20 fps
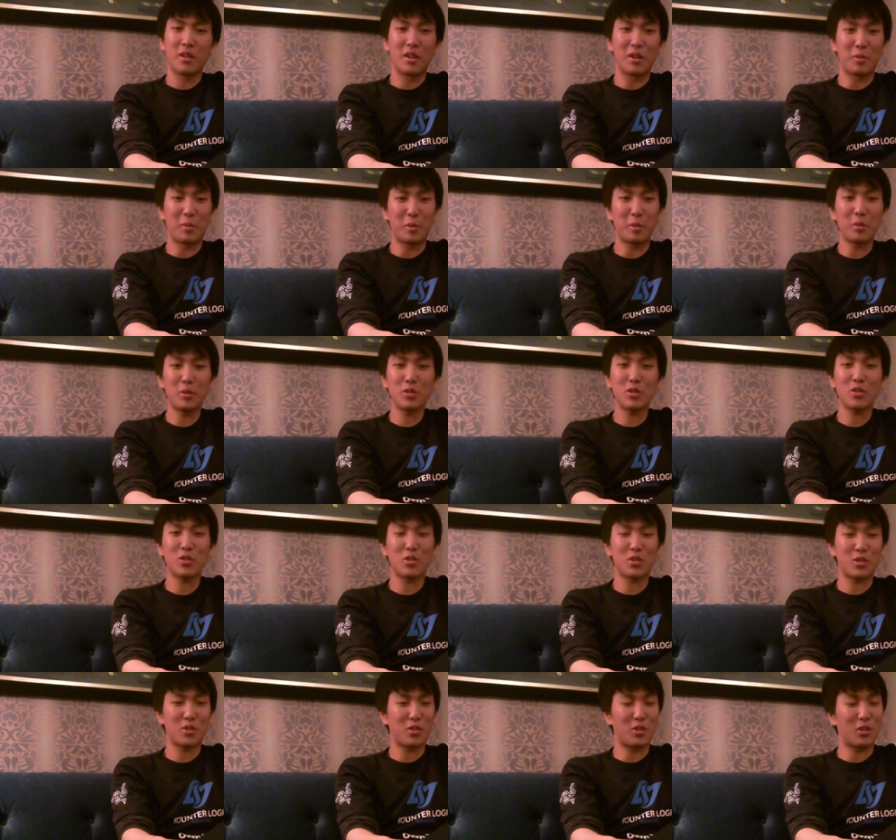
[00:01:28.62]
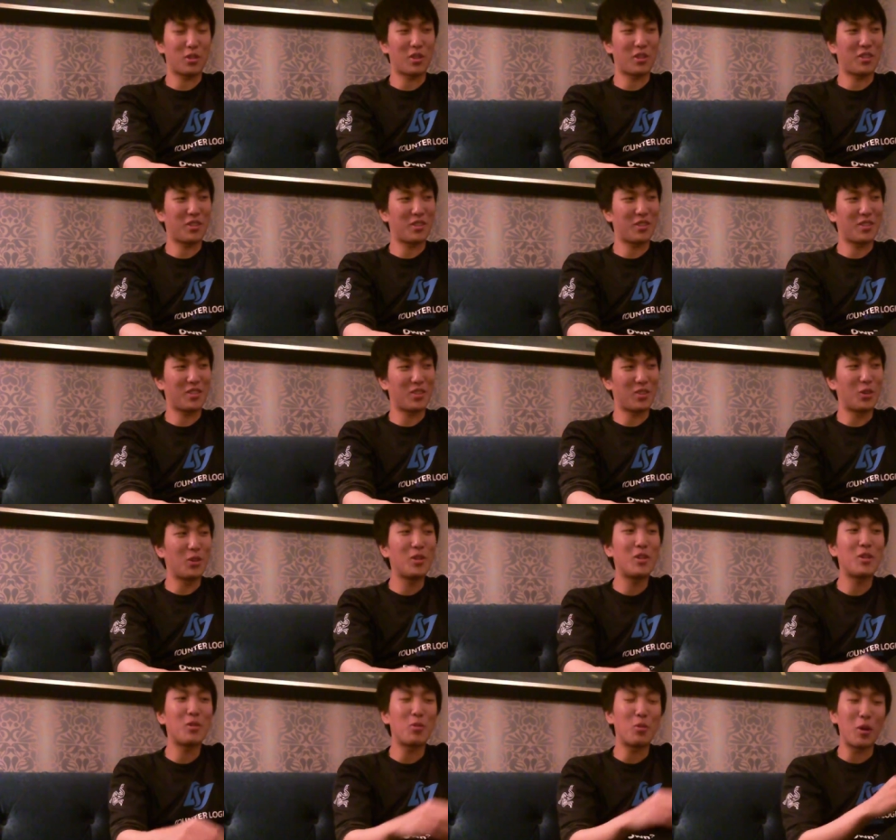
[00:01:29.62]
The
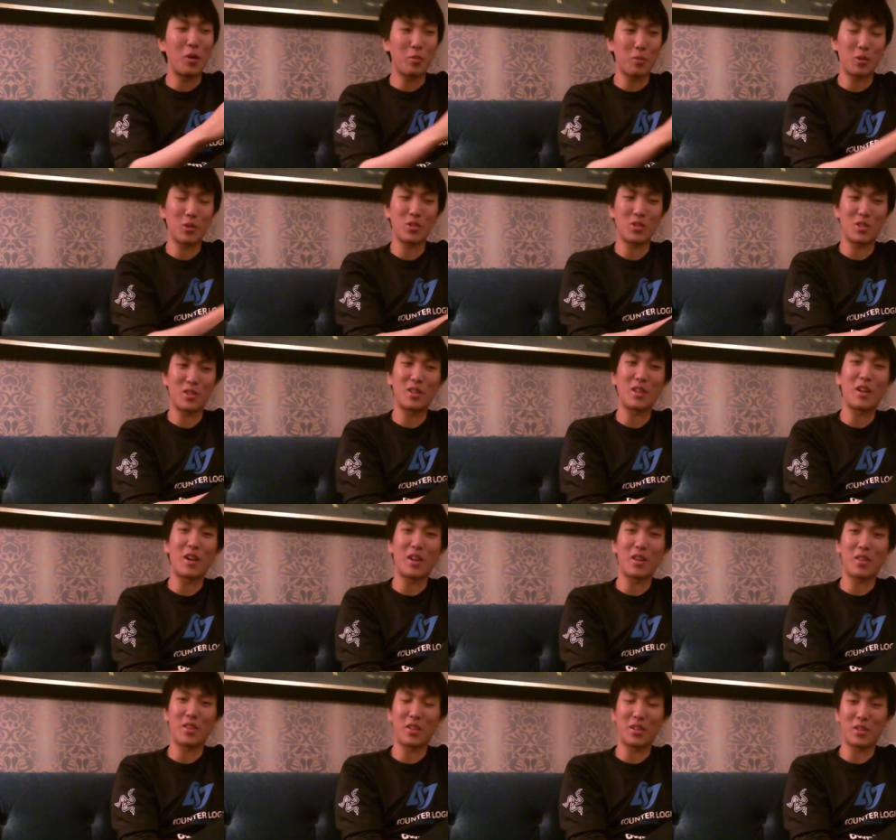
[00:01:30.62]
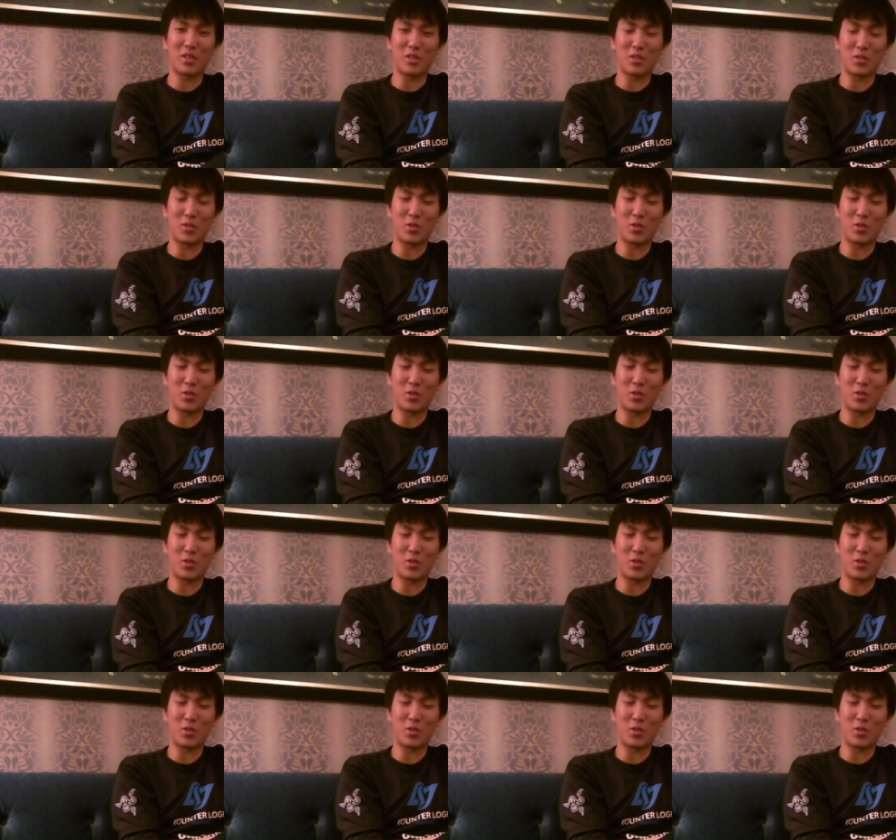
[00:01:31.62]
only one person that I think